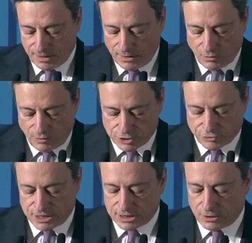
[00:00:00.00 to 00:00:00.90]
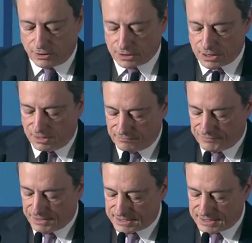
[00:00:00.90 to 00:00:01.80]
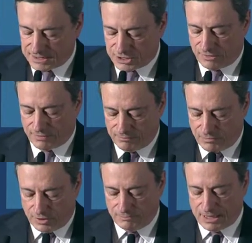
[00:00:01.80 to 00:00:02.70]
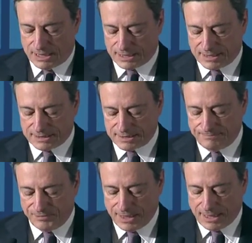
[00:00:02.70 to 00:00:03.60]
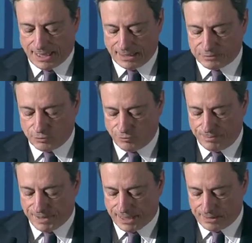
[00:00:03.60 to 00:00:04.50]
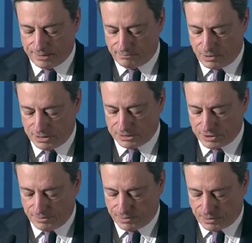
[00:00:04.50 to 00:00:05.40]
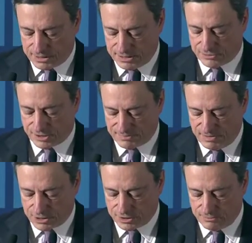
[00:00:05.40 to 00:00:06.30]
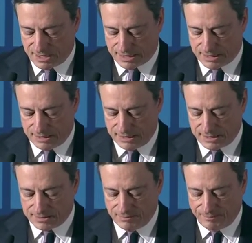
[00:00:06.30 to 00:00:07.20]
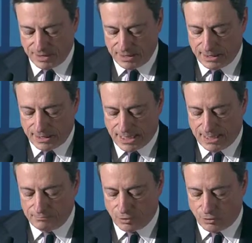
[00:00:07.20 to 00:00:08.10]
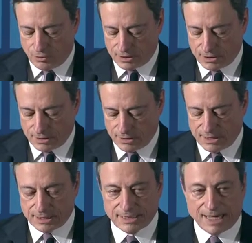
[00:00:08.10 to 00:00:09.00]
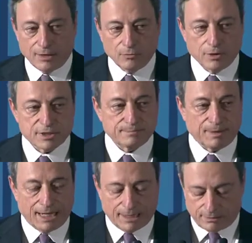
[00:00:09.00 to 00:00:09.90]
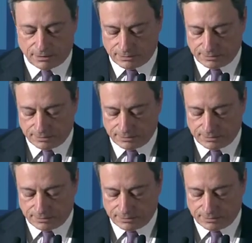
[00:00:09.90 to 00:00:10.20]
which restored confidence in sovereign bond markets, helped to repair the monetary policy transmission mechanism, and broke the downward spiral.